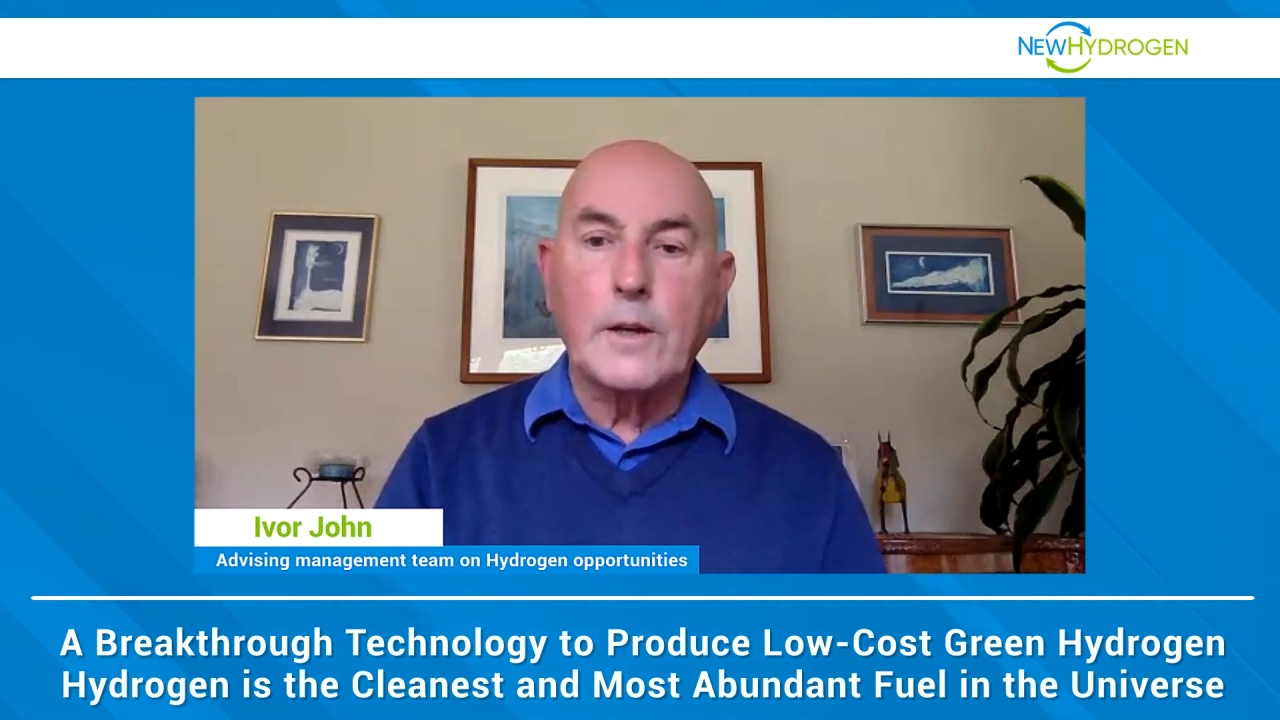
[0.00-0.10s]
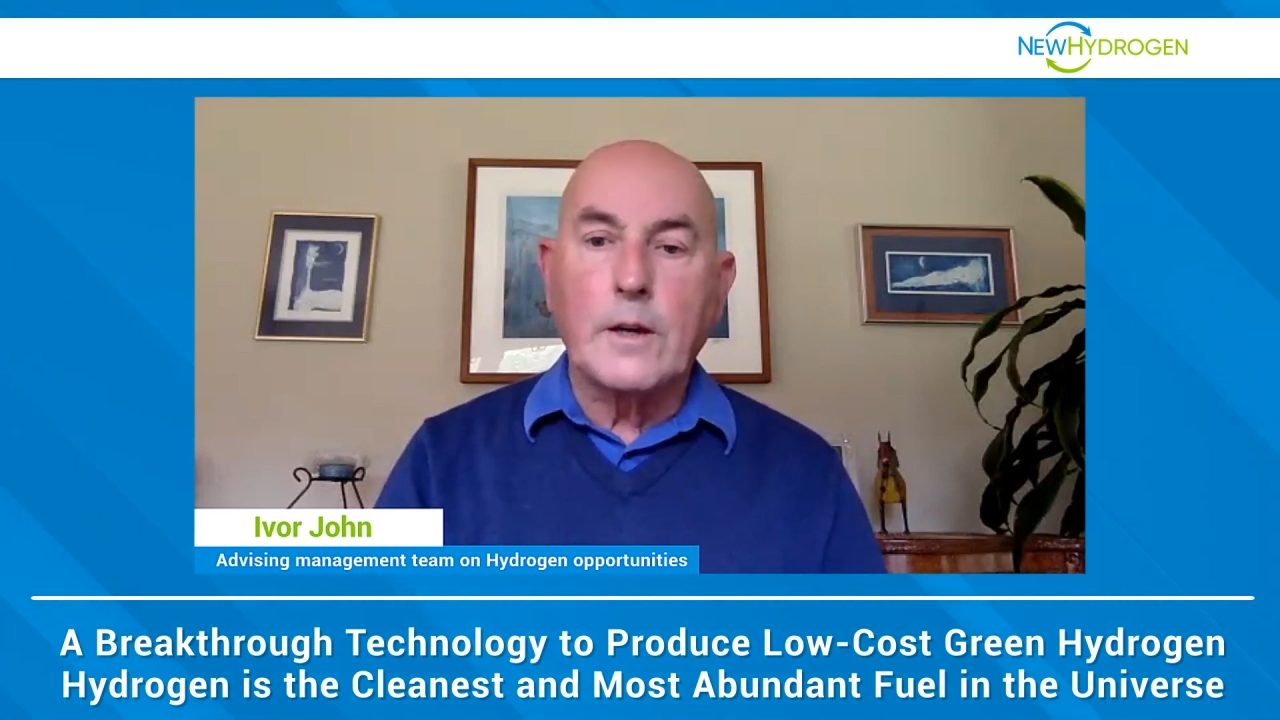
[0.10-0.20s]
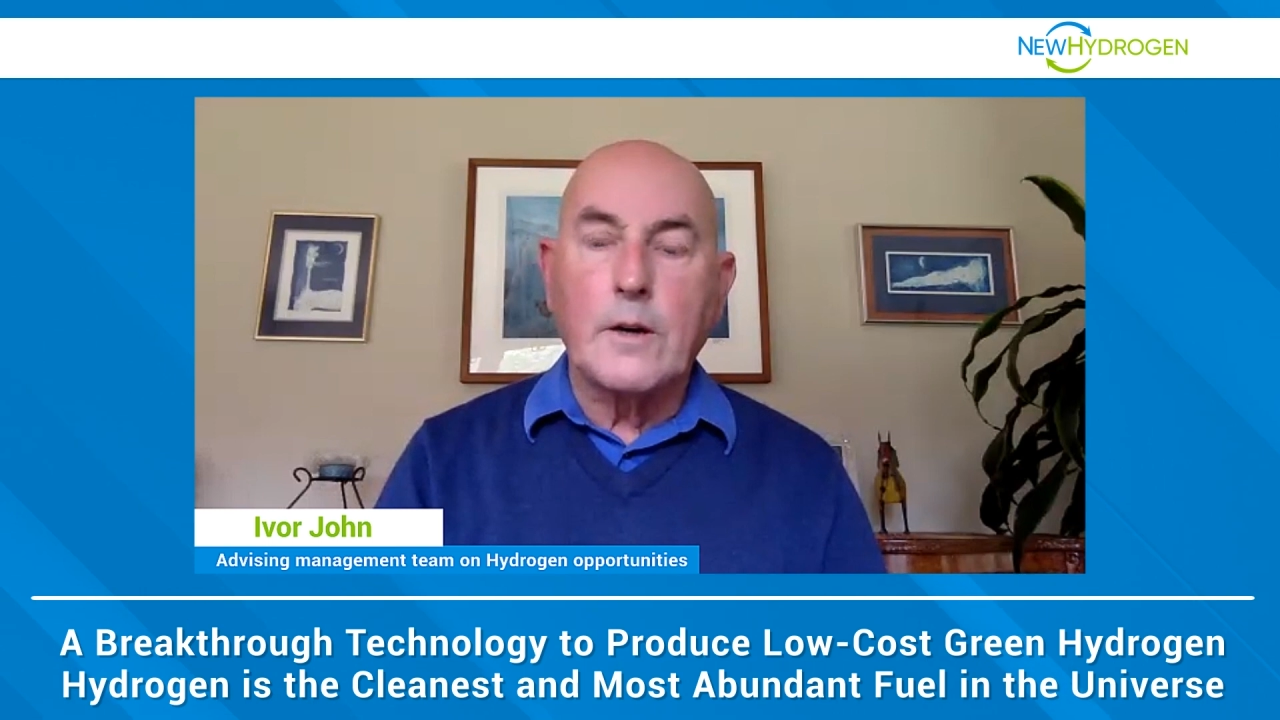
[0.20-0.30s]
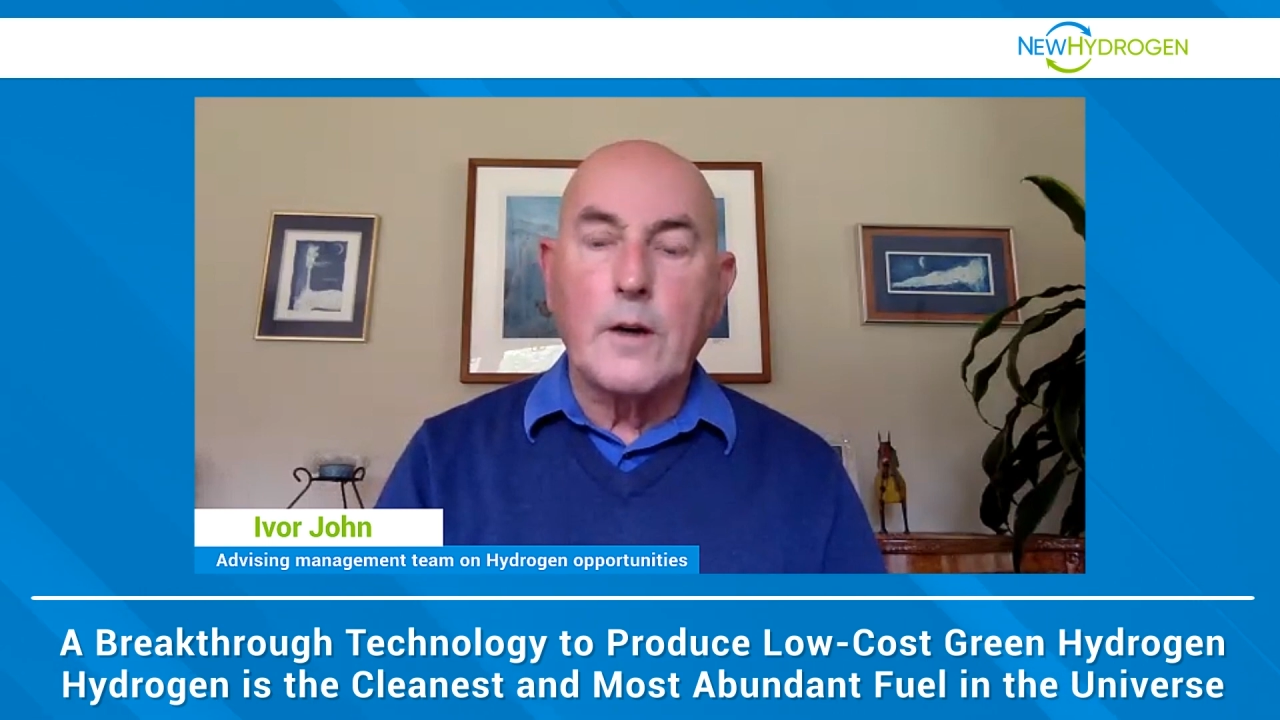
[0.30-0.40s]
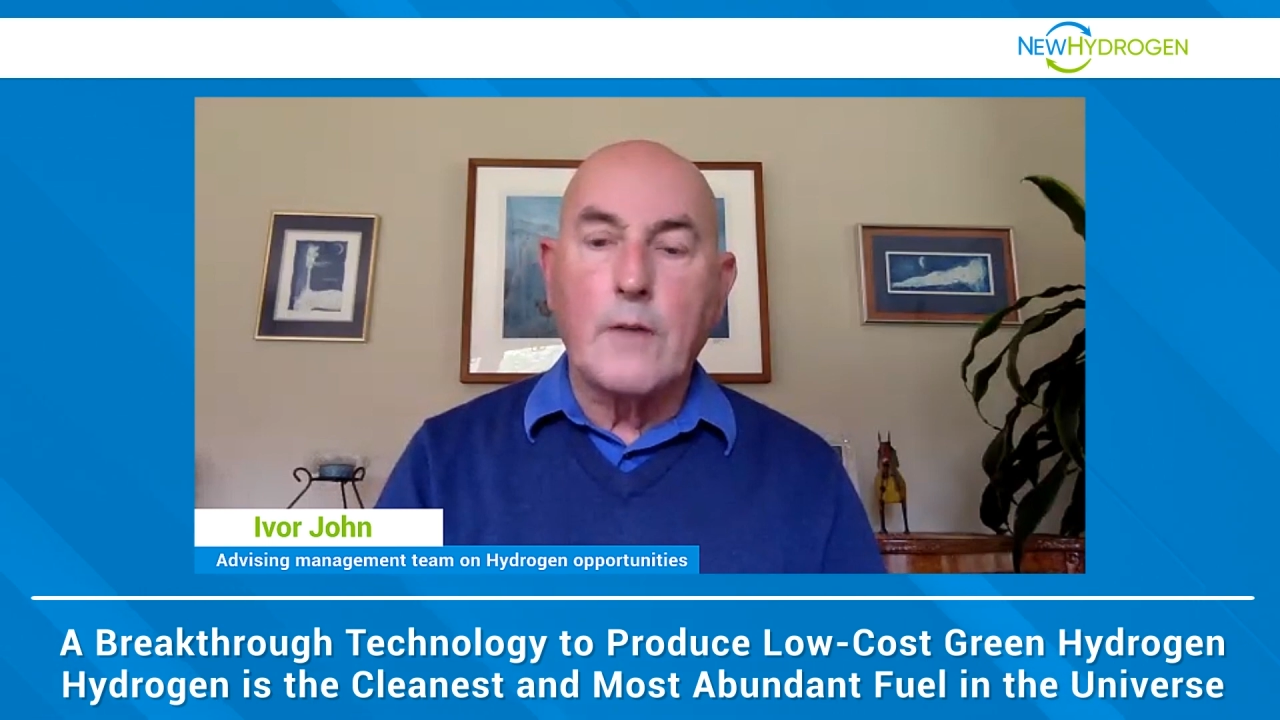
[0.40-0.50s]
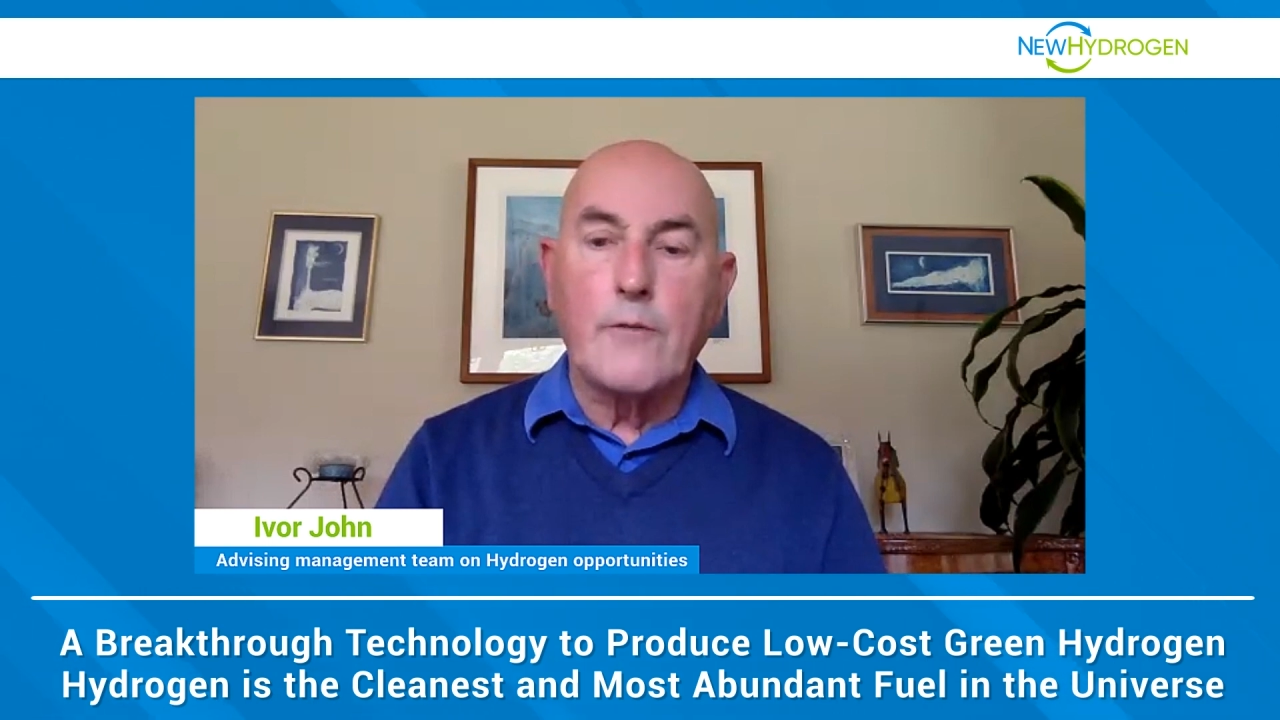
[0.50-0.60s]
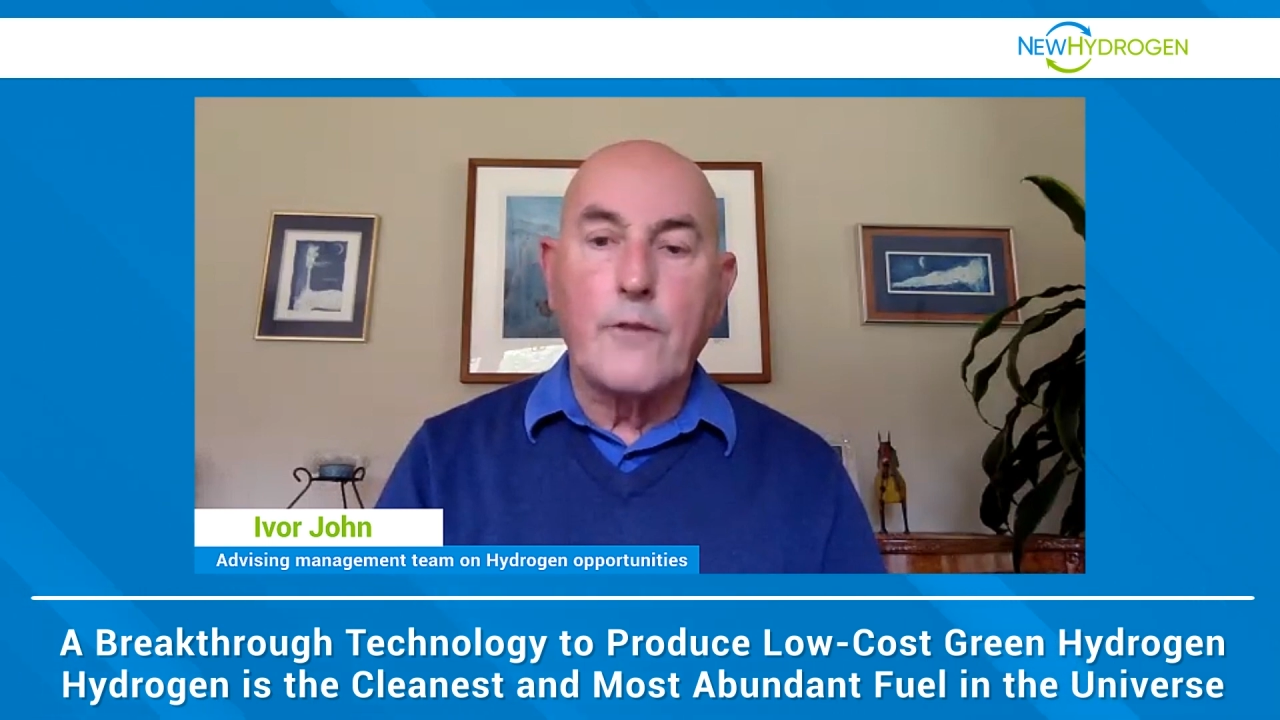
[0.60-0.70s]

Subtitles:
are